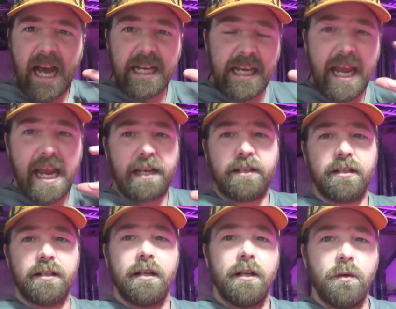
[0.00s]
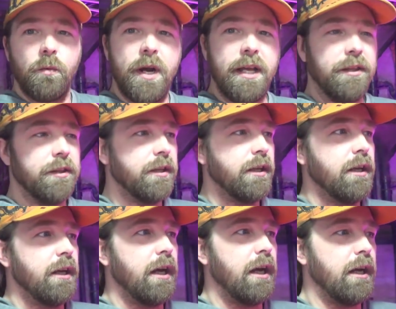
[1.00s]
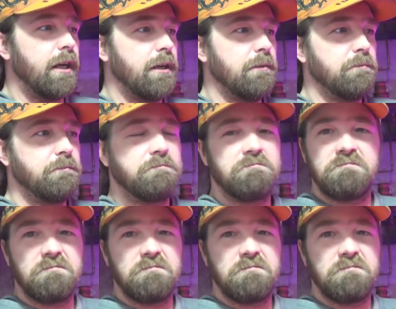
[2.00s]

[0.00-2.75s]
I can't with, um,